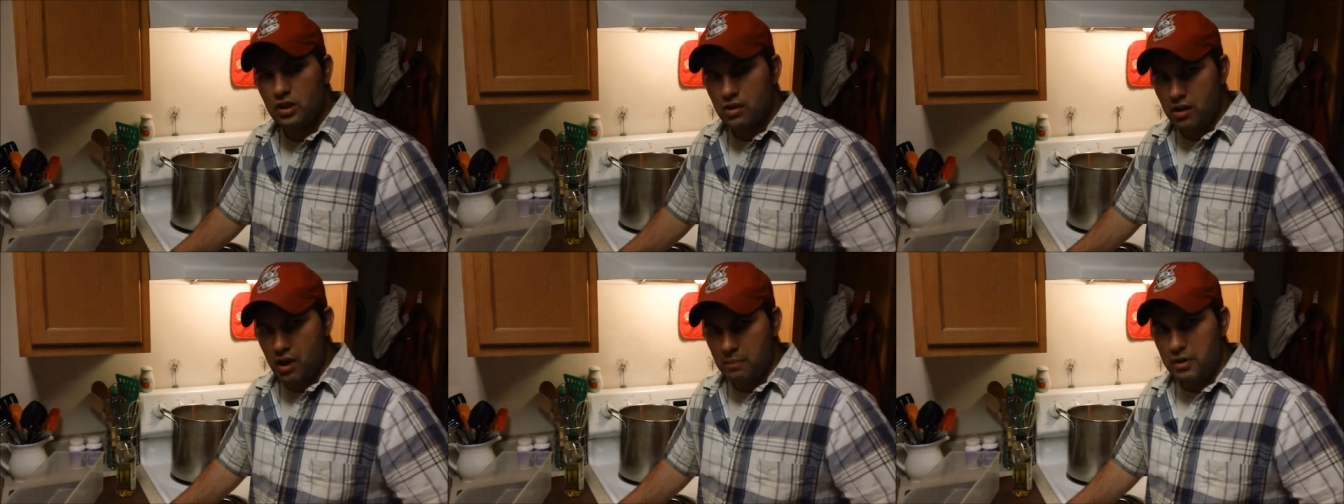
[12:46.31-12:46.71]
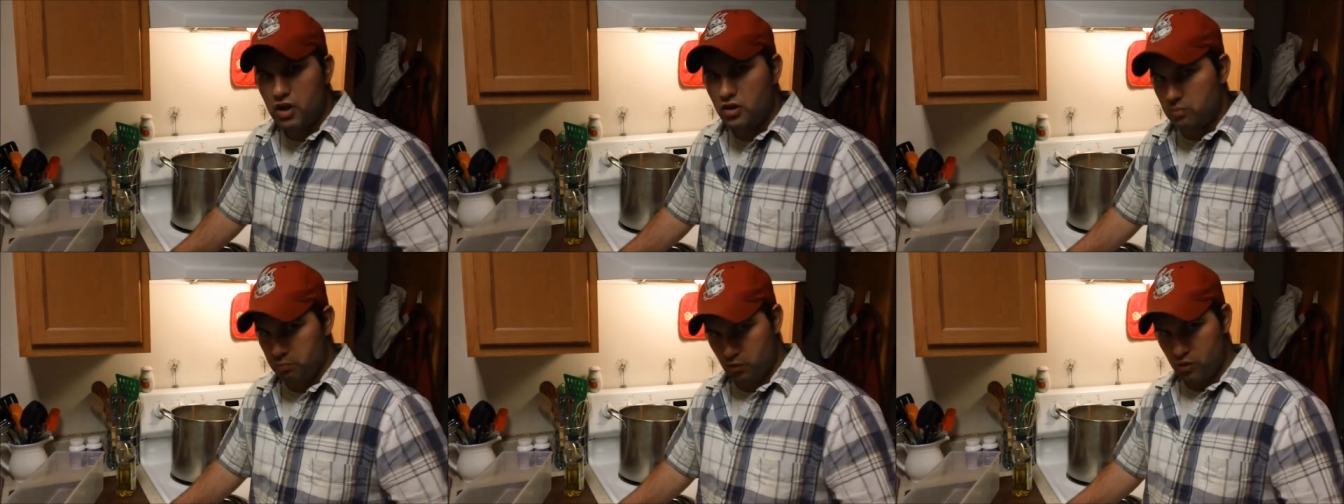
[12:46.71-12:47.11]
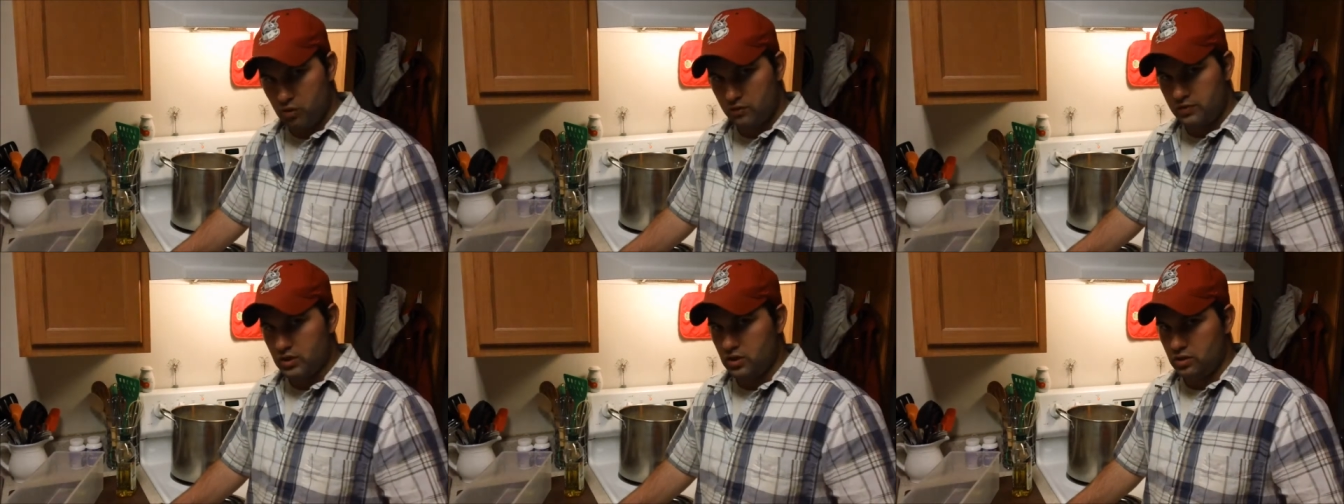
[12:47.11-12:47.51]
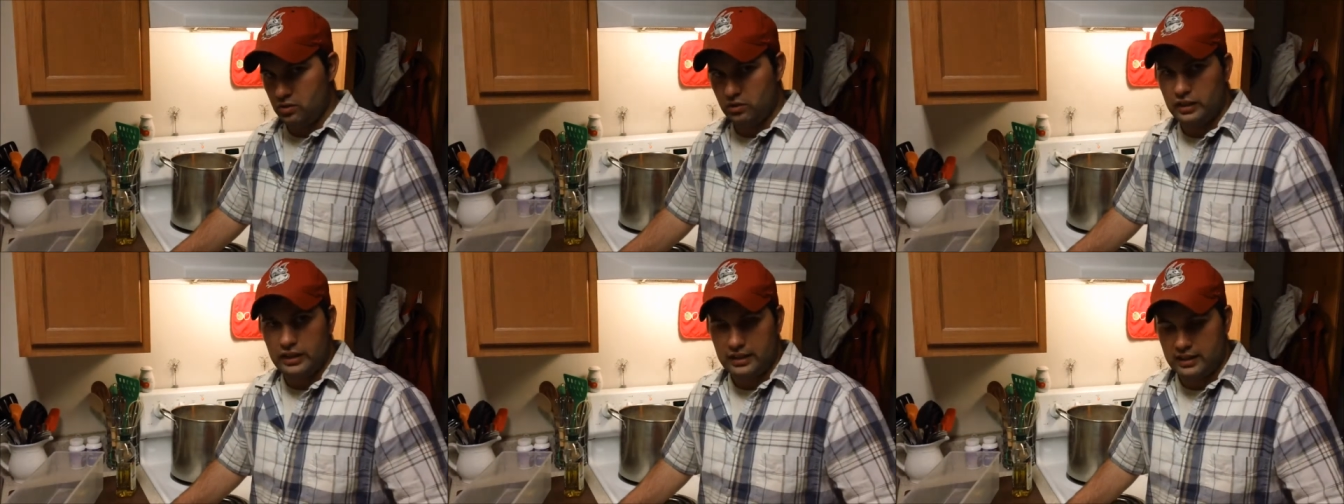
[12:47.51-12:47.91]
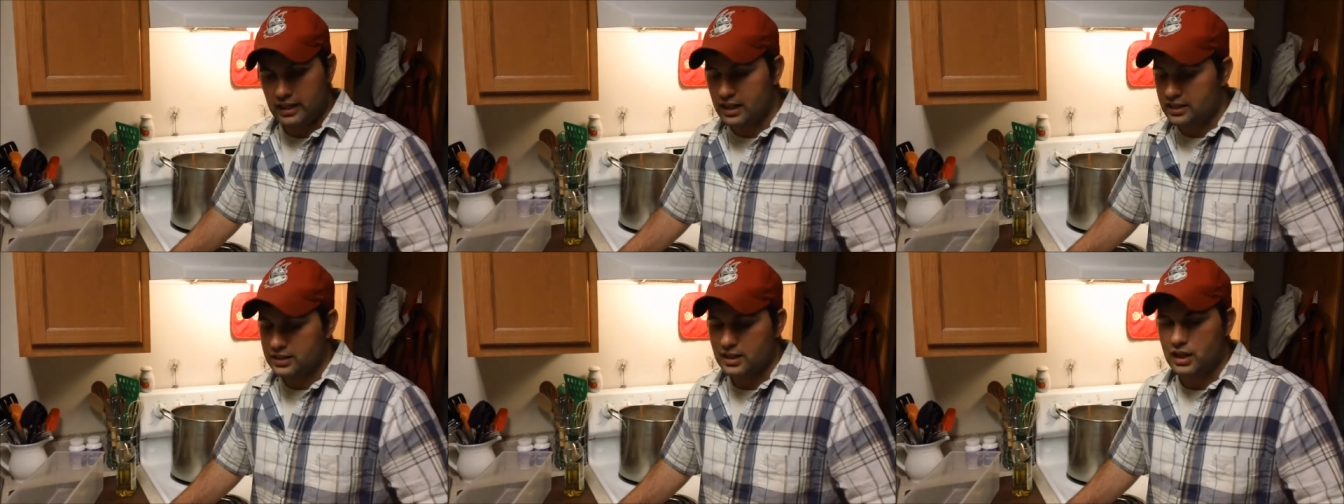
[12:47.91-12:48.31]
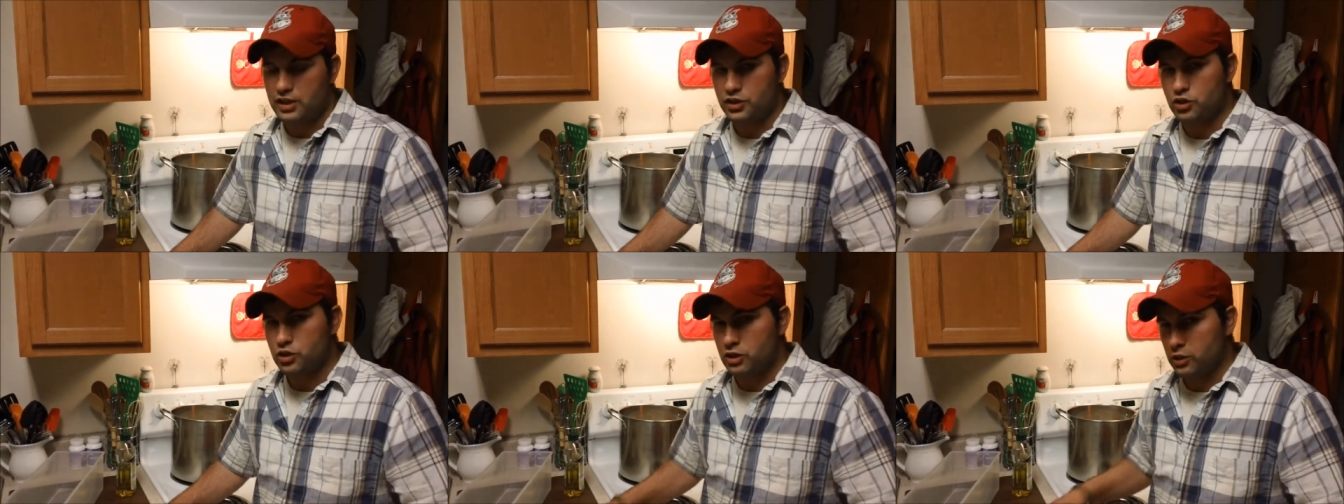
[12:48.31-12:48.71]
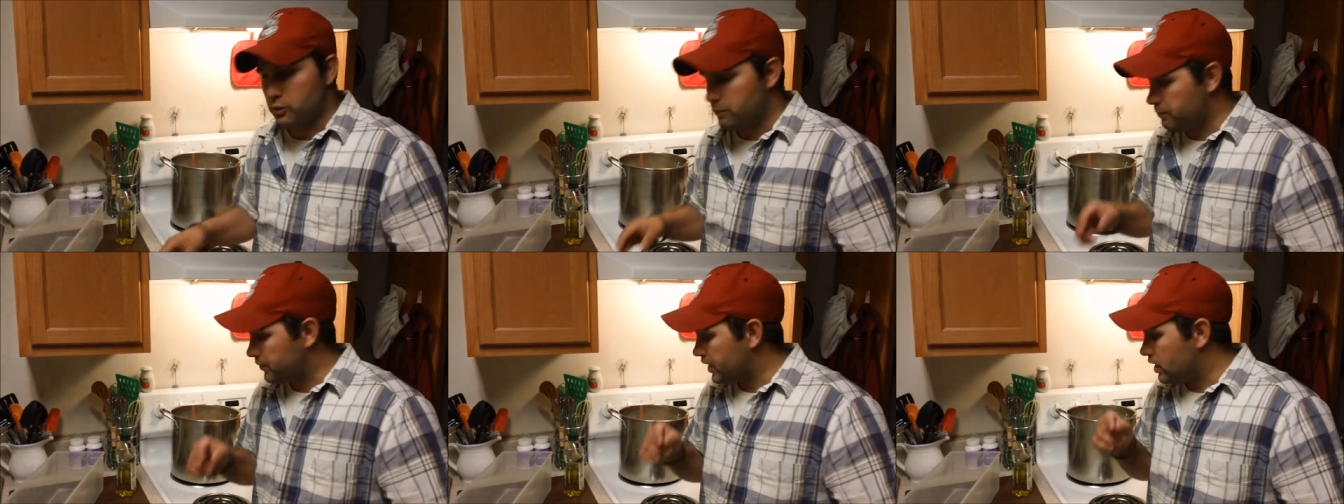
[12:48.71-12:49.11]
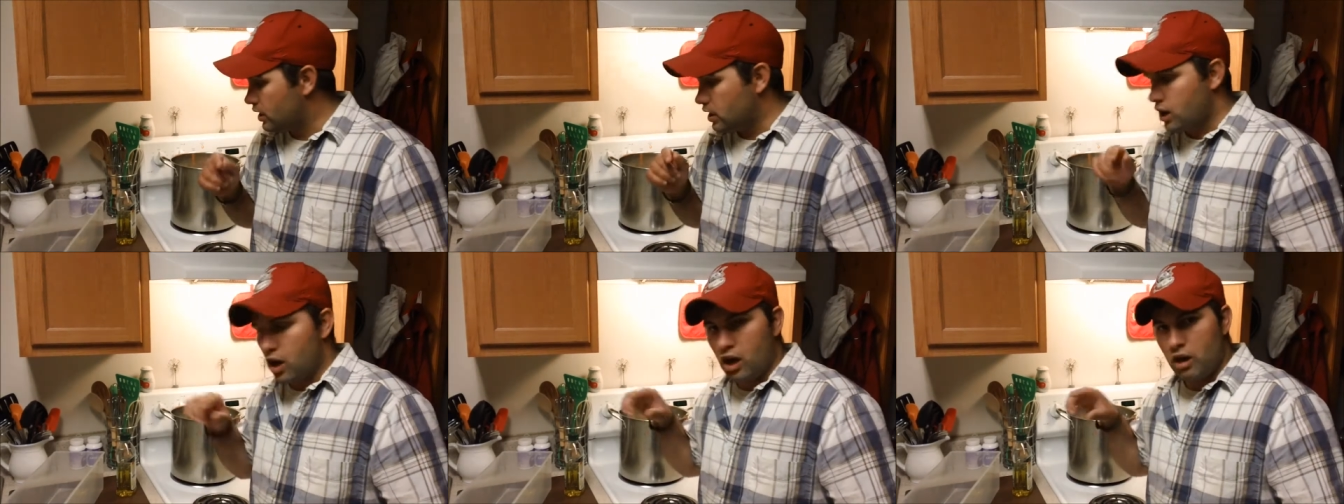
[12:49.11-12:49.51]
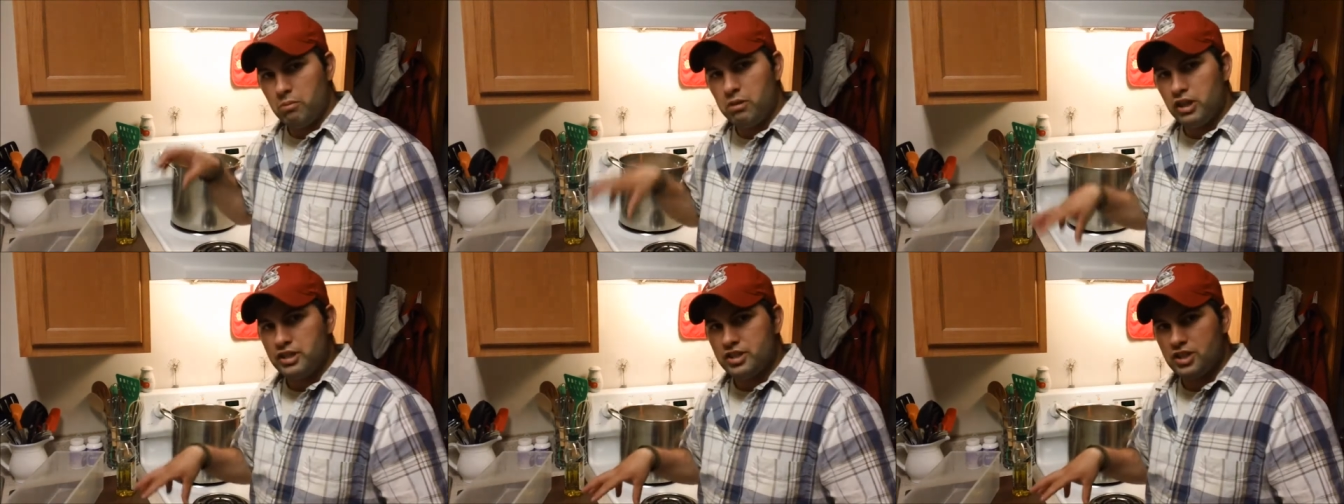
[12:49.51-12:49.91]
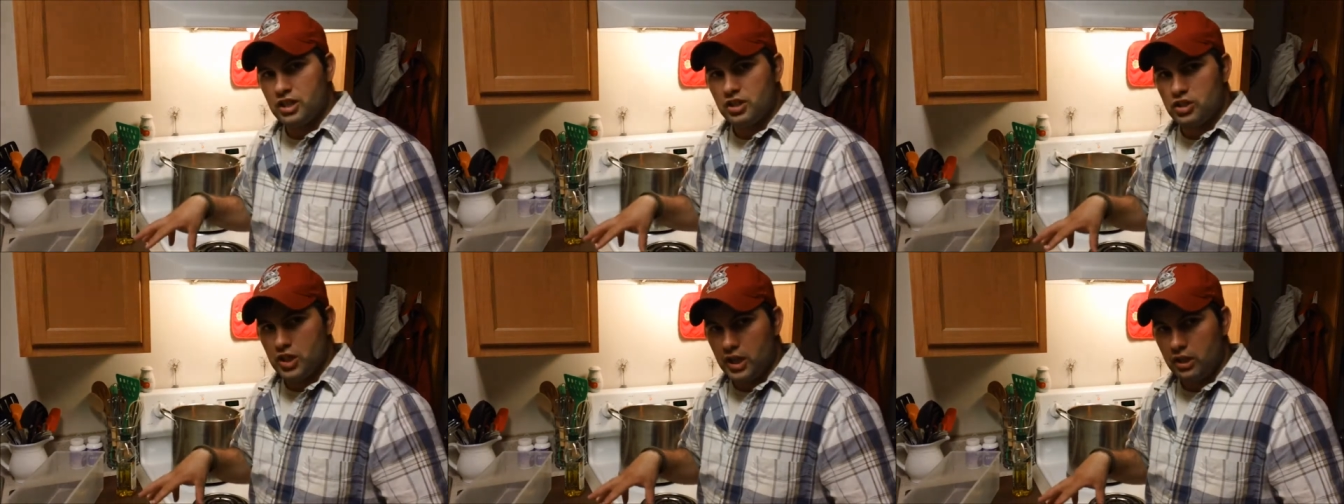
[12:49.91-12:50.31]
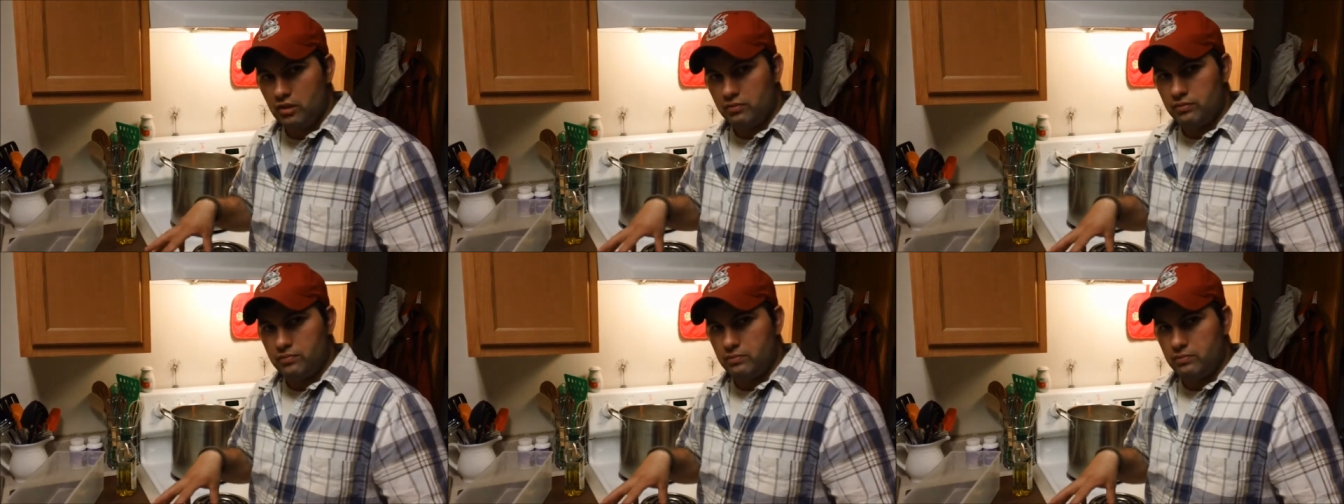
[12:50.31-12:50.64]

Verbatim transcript: I'm here to prove to you that that is not true. Our ballistic gel